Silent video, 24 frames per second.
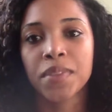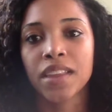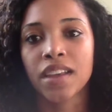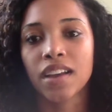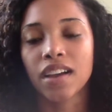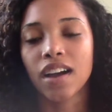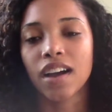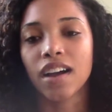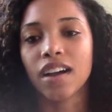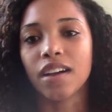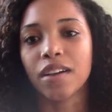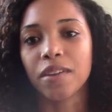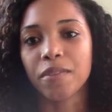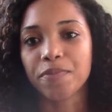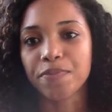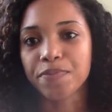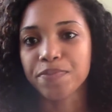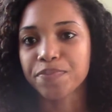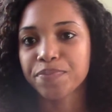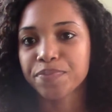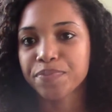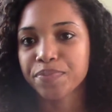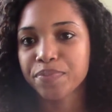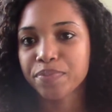
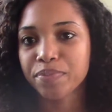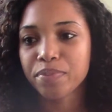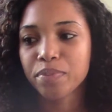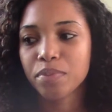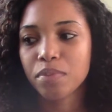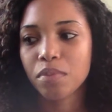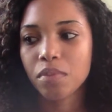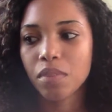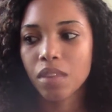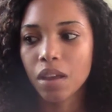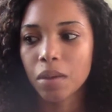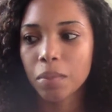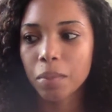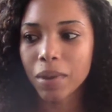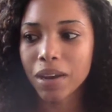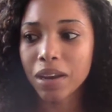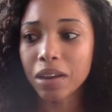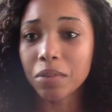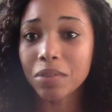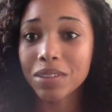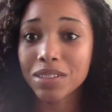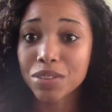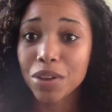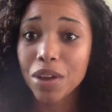But
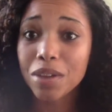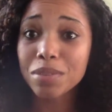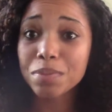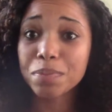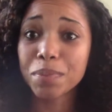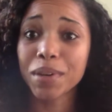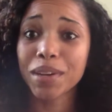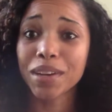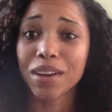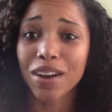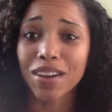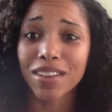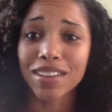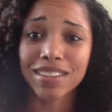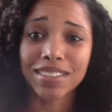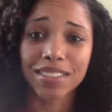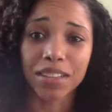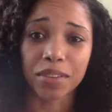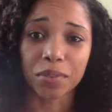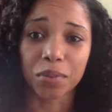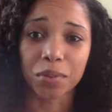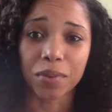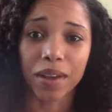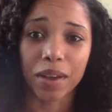anyway, so I was putting all that
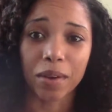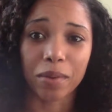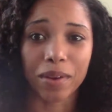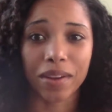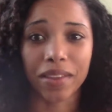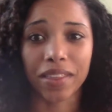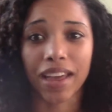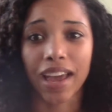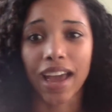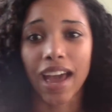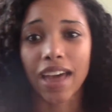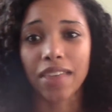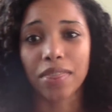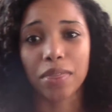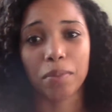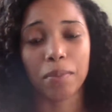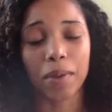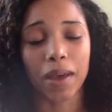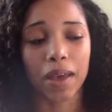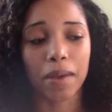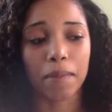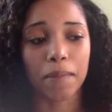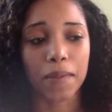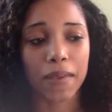stuff away while they had the
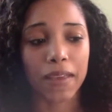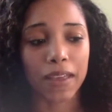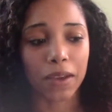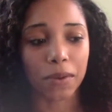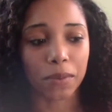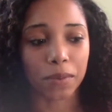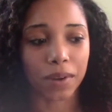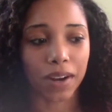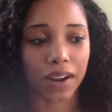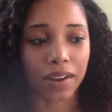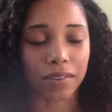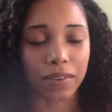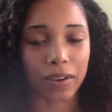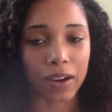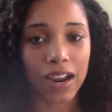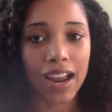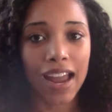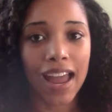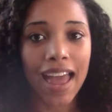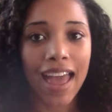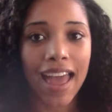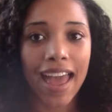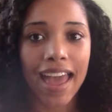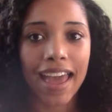baby or whatever.
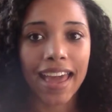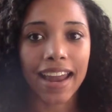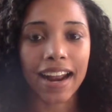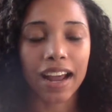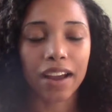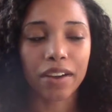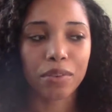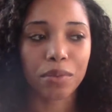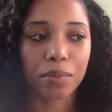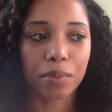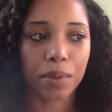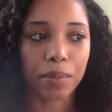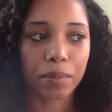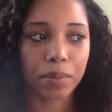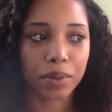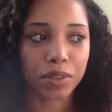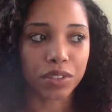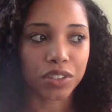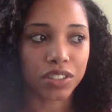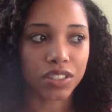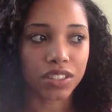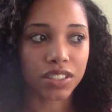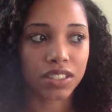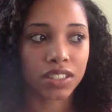And I remember
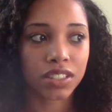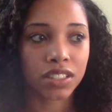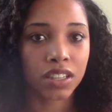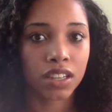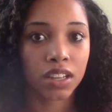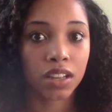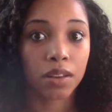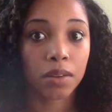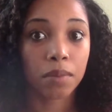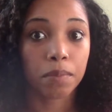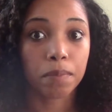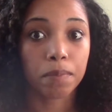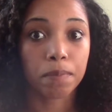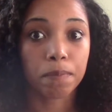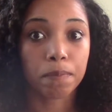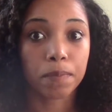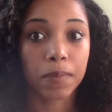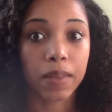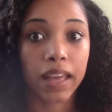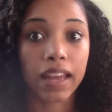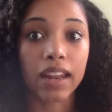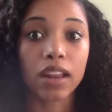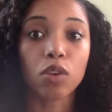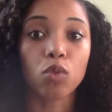just
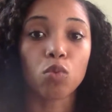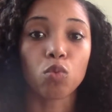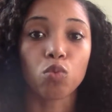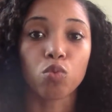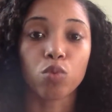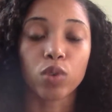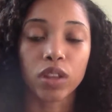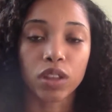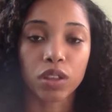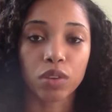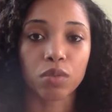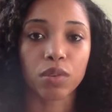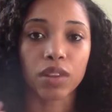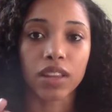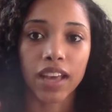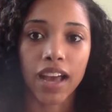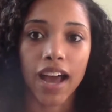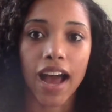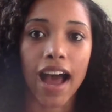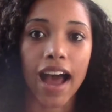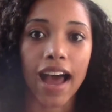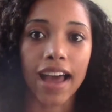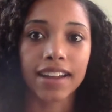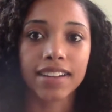getting really, really
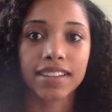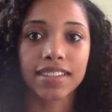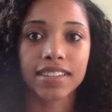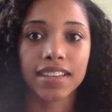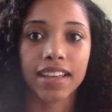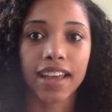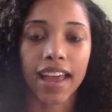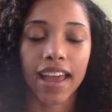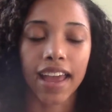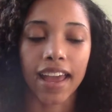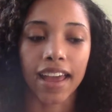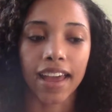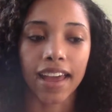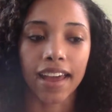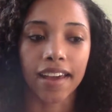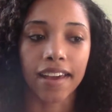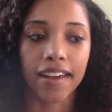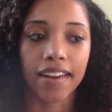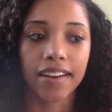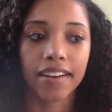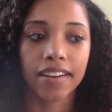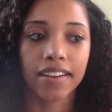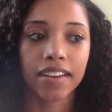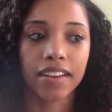hot,
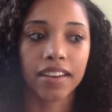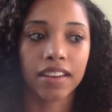and